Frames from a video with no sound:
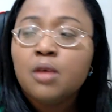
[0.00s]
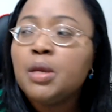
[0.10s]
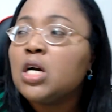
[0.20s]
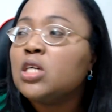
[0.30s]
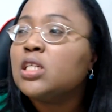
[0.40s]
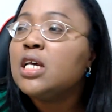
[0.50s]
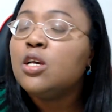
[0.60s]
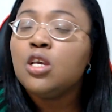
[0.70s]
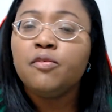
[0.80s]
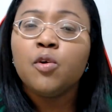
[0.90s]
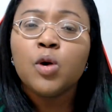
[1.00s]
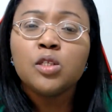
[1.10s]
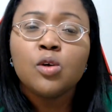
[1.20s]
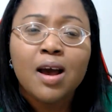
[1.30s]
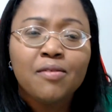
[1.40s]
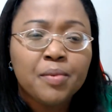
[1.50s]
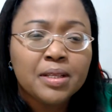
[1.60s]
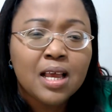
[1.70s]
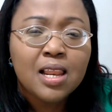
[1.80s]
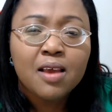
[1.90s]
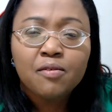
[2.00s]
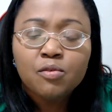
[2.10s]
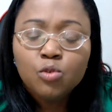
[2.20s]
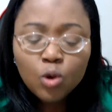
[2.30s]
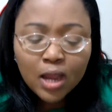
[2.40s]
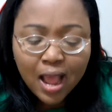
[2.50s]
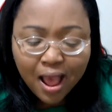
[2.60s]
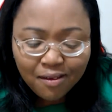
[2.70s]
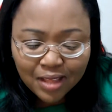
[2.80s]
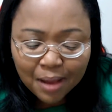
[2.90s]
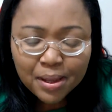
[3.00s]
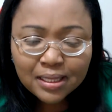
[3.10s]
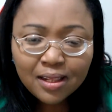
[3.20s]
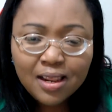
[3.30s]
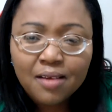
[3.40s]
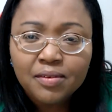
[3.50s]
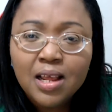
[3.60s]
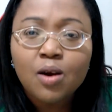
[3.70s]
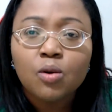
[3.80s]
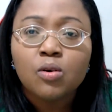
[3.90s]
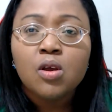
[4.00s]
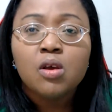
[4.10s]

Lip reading: Because if you want to have a better life, you can have that better life now.